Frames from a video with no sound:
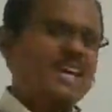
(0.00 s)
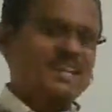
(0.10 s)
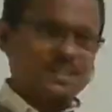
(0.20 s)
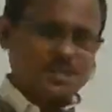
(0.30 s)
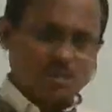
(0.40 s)

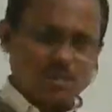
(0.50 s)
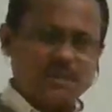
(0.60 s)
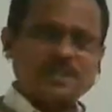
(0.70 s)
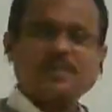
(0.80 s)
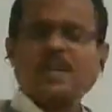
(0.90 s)
As you know
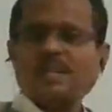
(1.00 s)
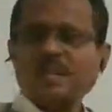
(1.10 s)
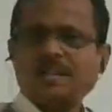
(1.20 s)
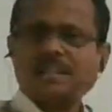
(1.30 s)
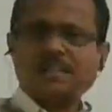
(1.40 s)
pretty well,
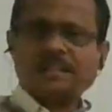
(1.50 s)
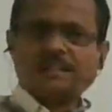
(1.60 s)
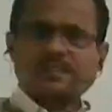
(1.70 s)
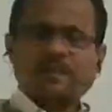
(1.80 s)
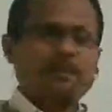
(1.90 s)

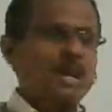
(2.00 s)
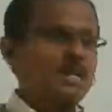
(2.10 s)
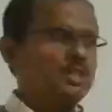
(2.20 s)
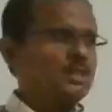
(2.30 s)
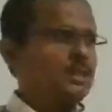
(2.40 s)
the
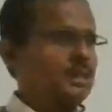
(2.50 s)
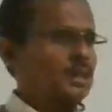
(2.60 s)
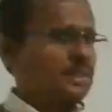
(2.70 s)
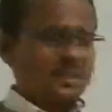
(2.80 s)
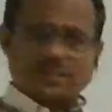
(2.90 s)
plants,
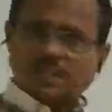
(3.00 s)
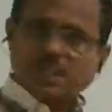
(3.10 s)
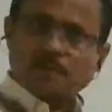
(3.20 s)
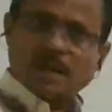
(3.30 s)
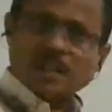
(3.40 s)
that is
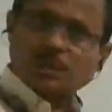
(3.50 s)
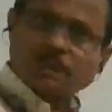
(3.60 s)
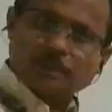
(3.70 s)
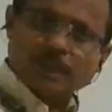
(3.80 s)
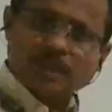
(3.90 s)
green plants,
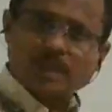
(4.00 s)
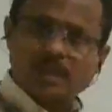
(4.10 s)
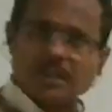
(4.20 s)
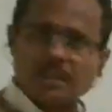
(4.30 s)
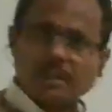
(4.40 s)
prepare
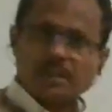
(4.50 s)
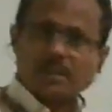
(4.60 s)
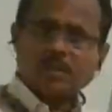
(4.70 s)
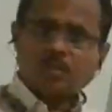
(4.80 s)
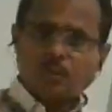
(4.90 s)

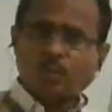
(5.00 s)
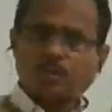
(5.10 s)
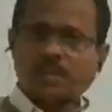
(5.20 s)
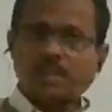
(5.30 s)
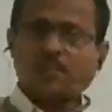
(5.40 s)
food
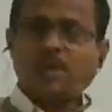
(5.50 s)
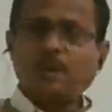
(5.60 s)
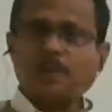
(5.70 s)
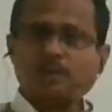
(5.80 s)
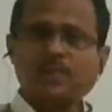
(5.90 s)
in the
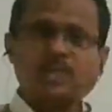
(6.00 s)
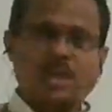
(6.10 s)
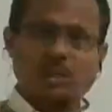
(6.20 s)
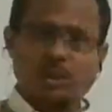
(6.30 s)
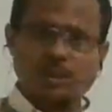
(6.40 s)
form of
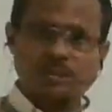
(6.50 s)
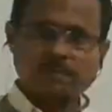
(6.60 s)
starch.